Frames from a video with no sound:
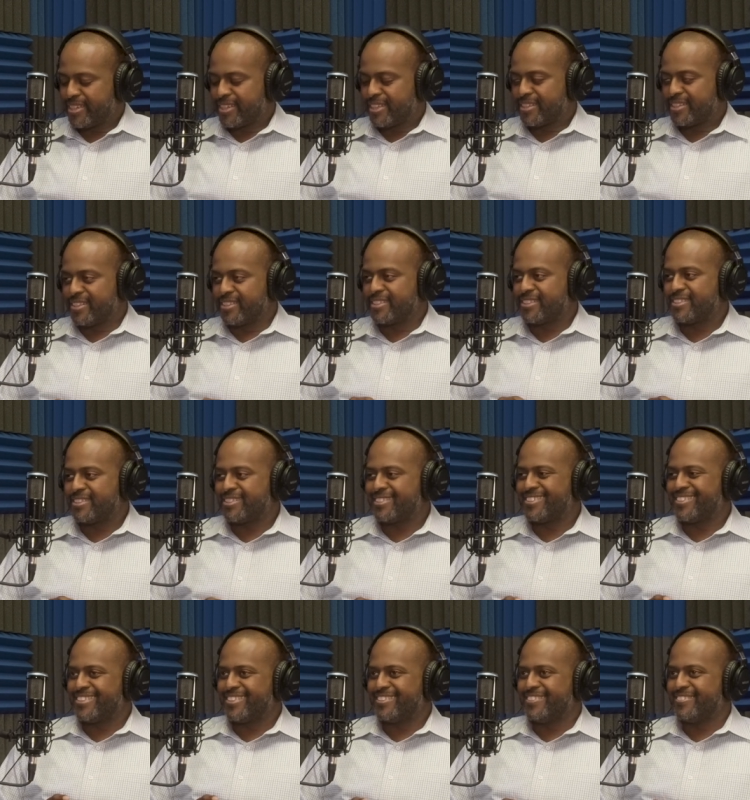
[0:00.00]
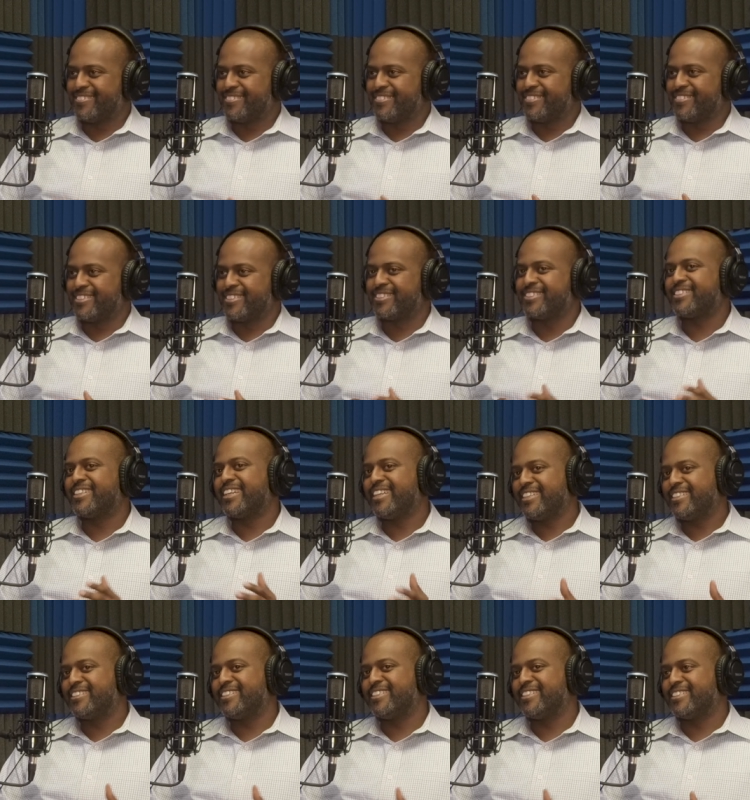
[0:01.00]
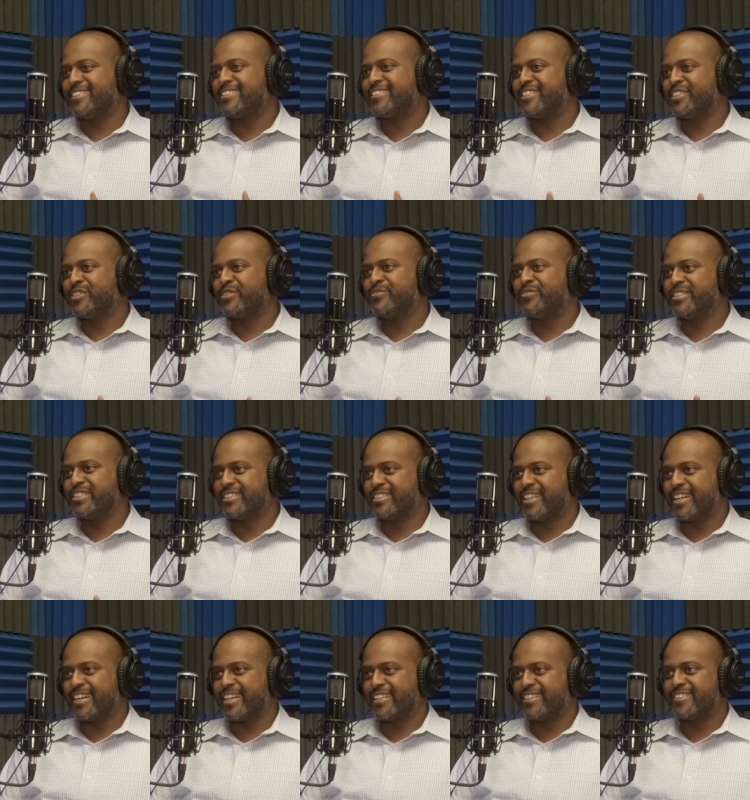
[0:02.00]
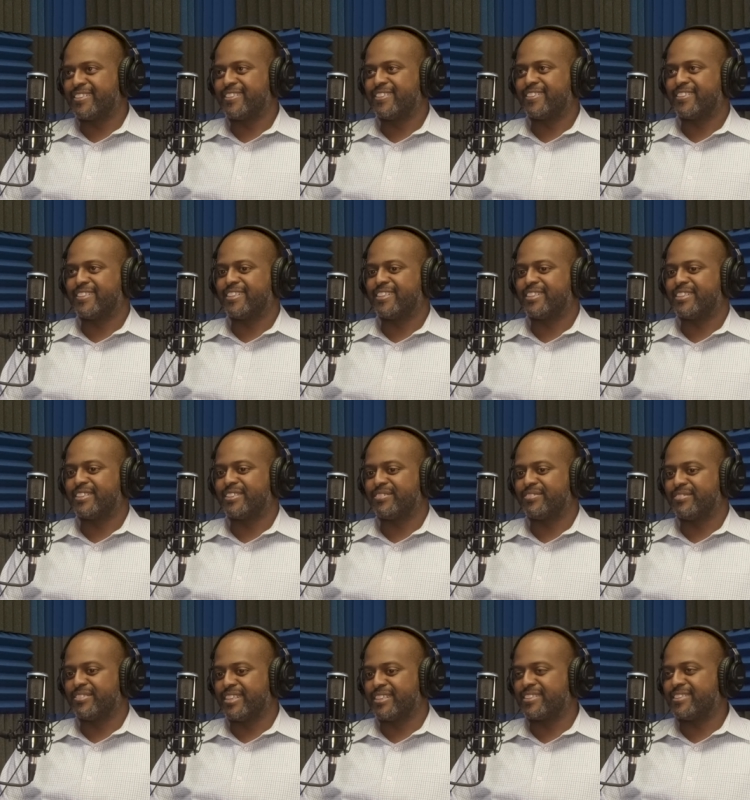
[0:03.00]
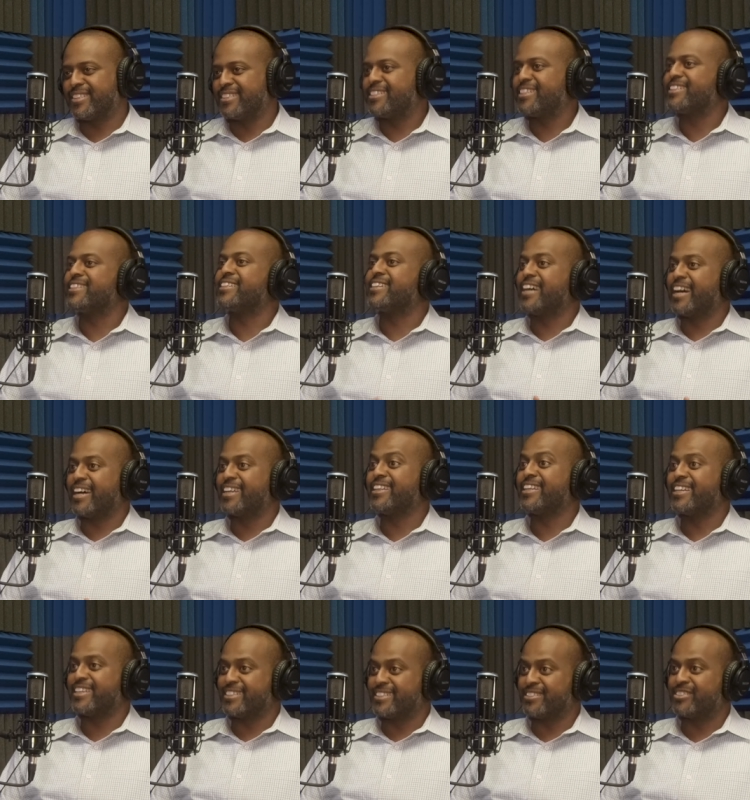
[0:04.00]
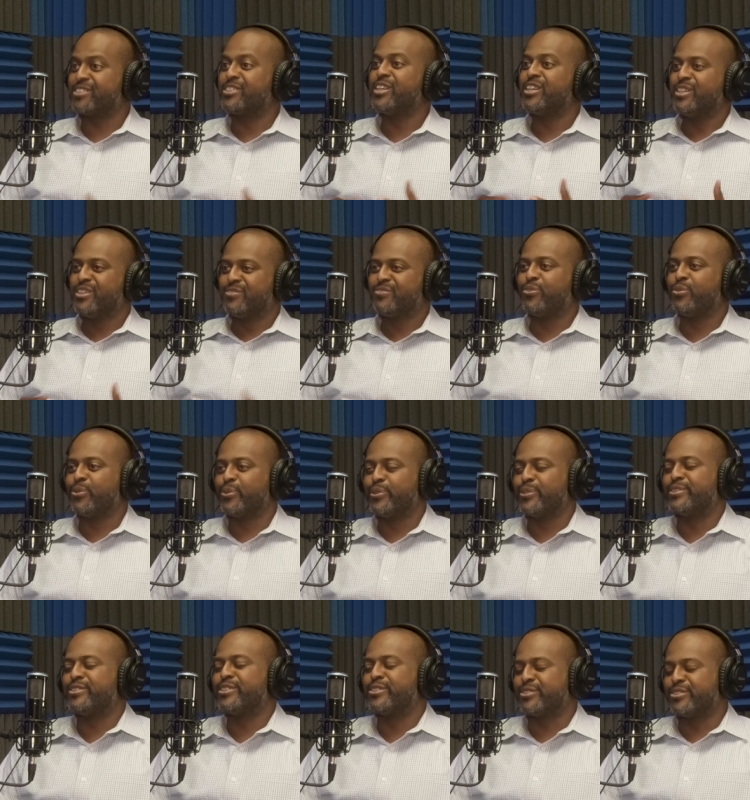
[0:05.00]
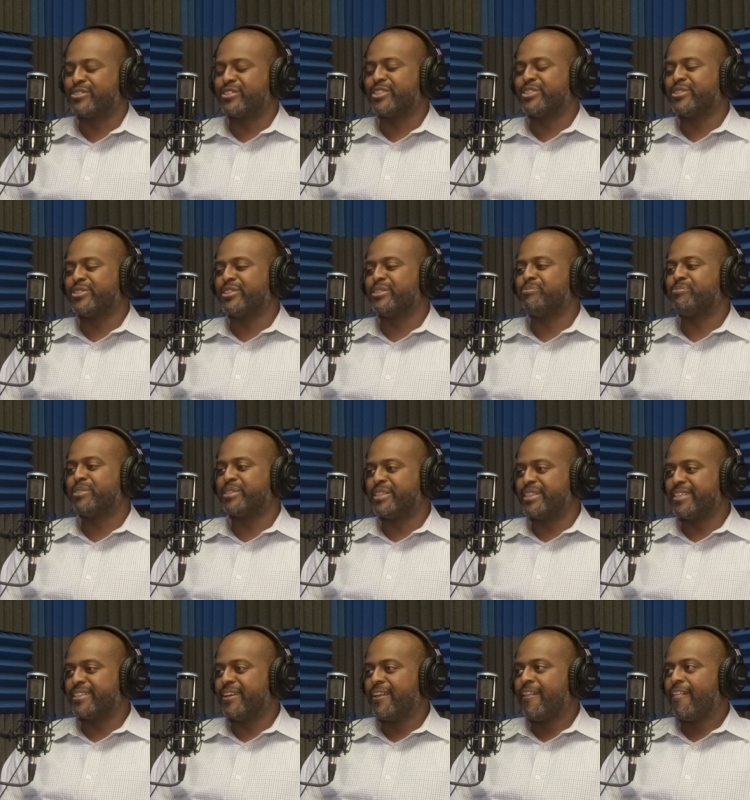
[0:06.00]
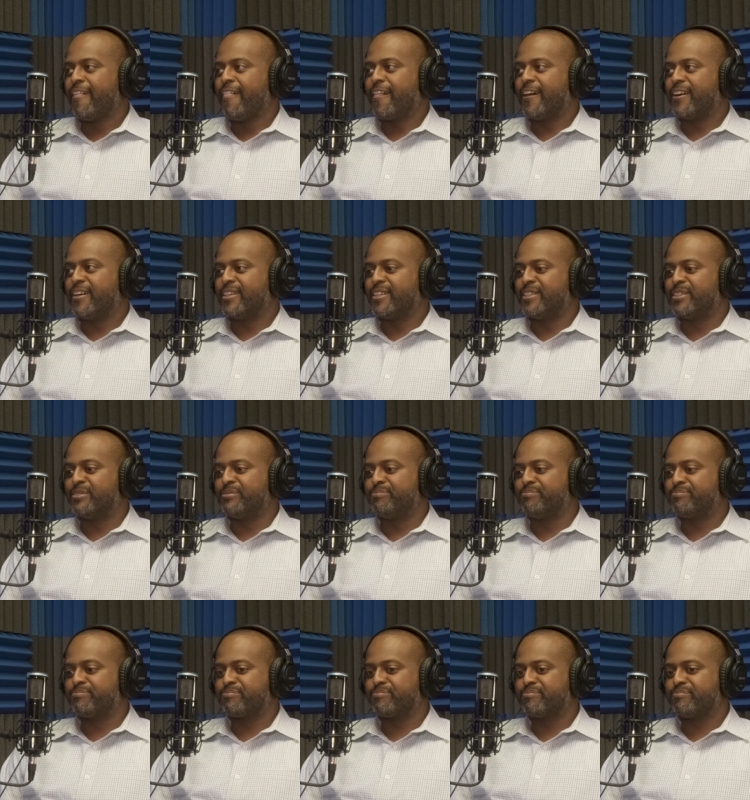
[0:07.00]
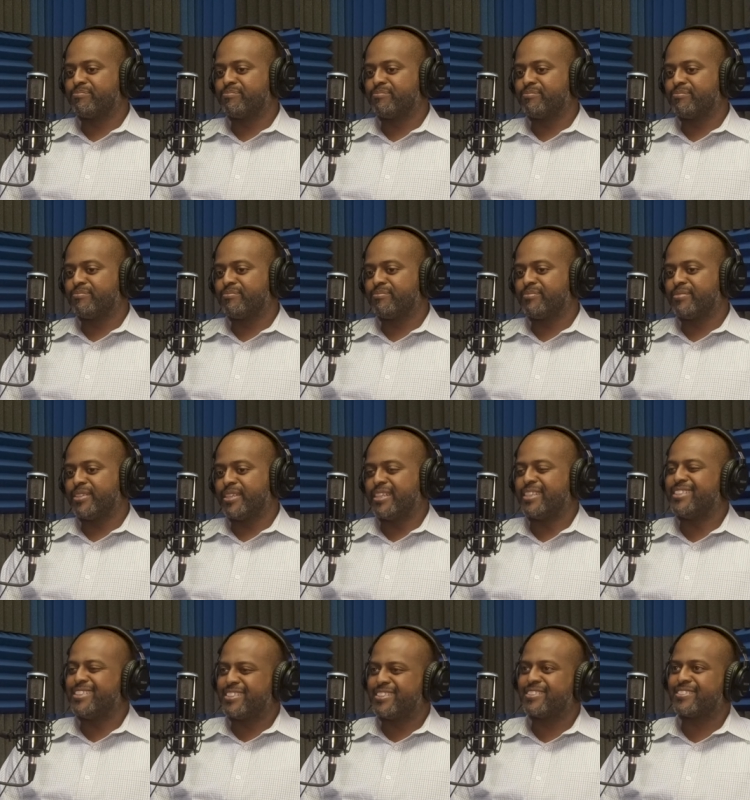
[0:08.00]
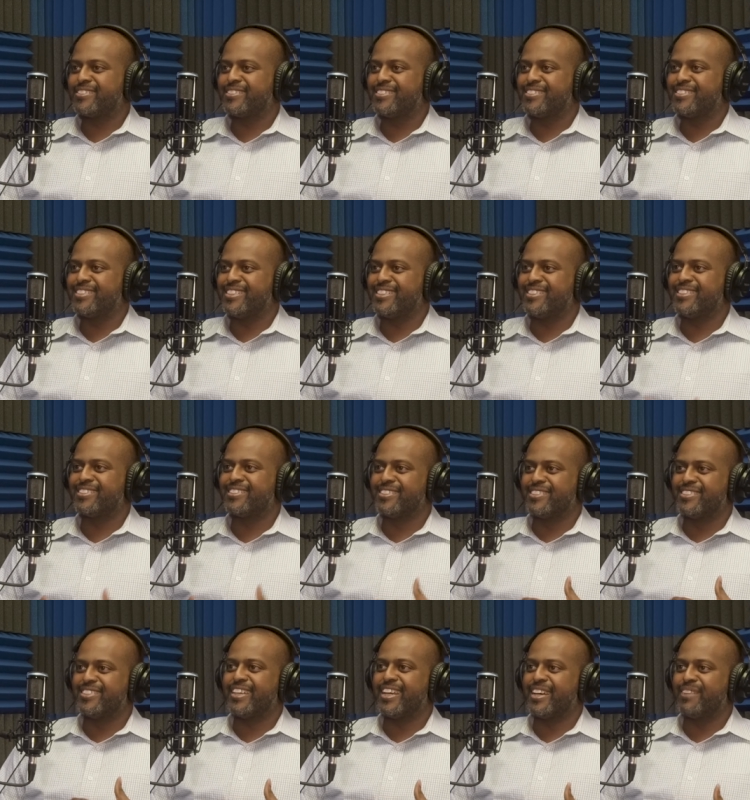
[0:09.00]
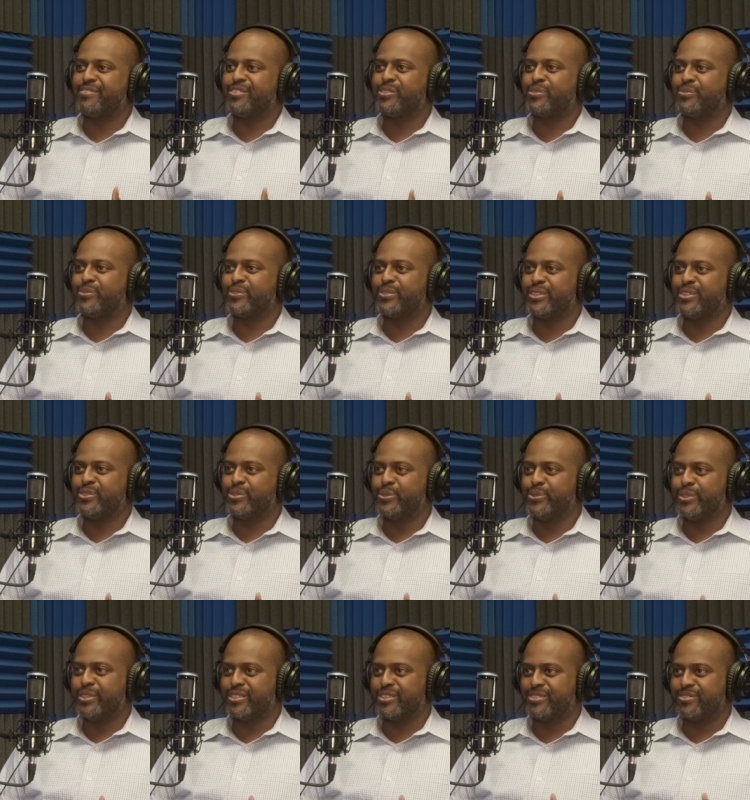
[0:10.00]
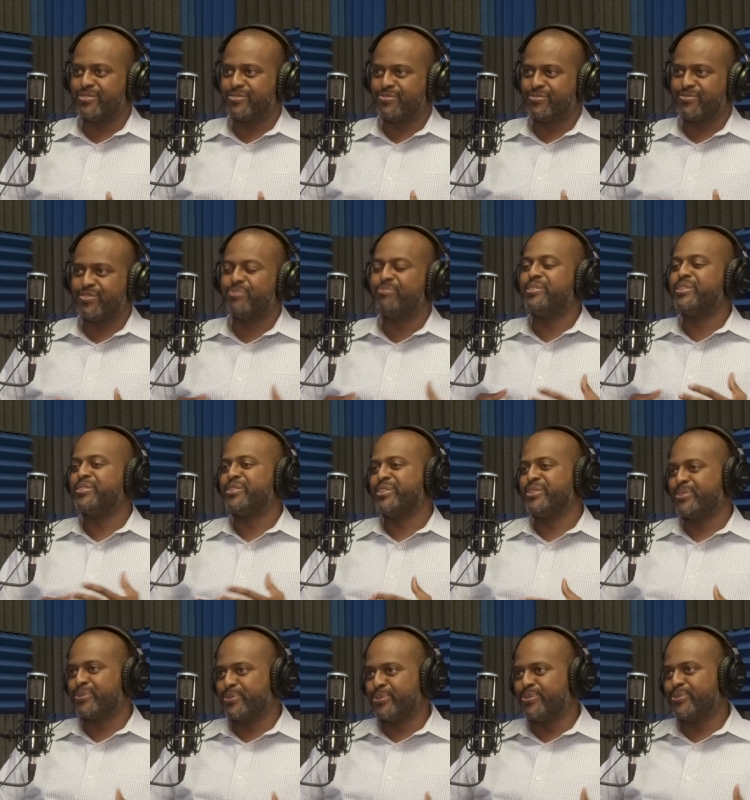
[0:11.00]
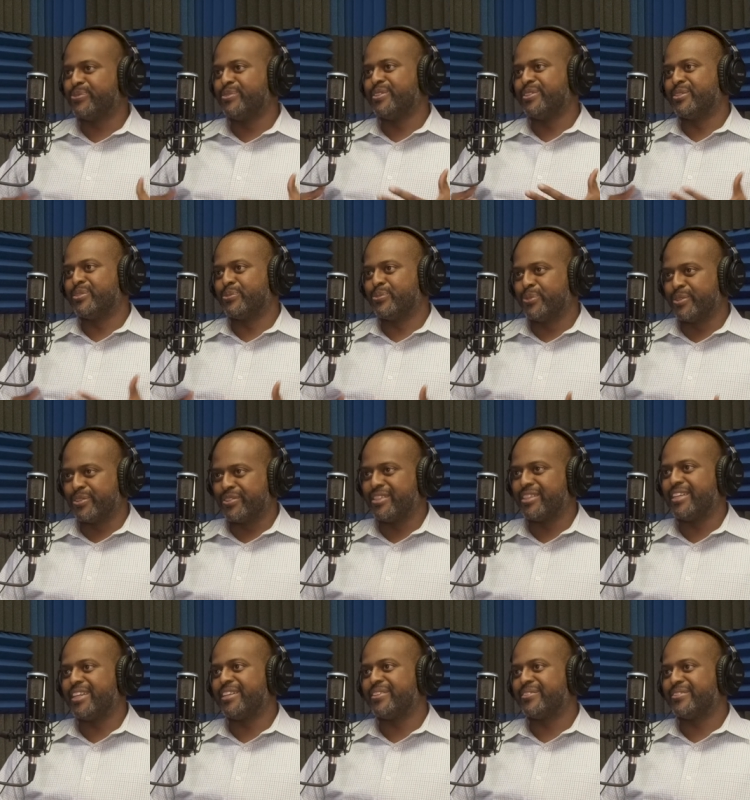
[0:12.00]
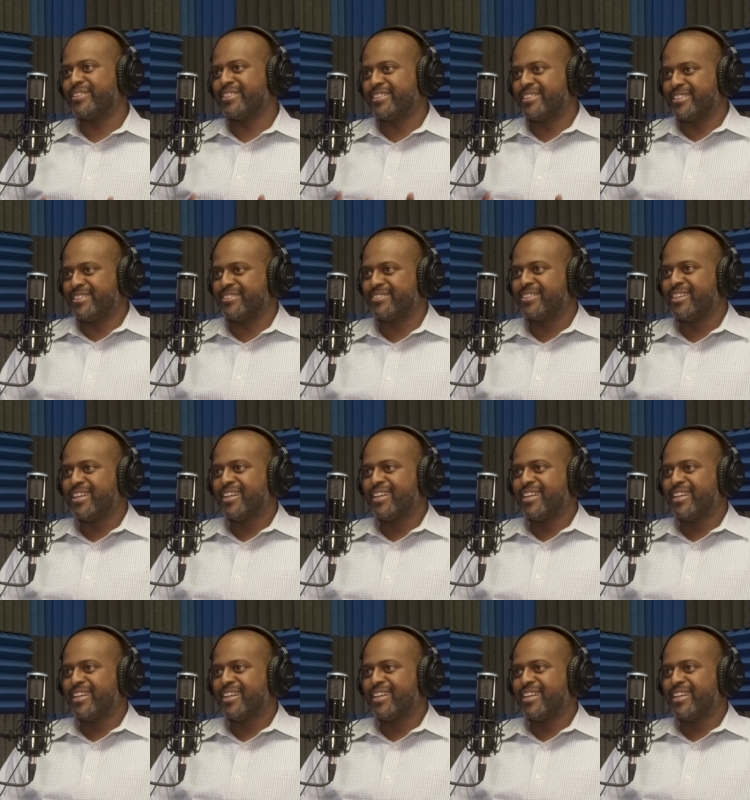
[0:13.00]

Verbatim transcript: the the state itself is not uh, that's that's not the guidelines yeah. for Social Security, but um, it is it is good to have someone who is familiar, you know, with the area and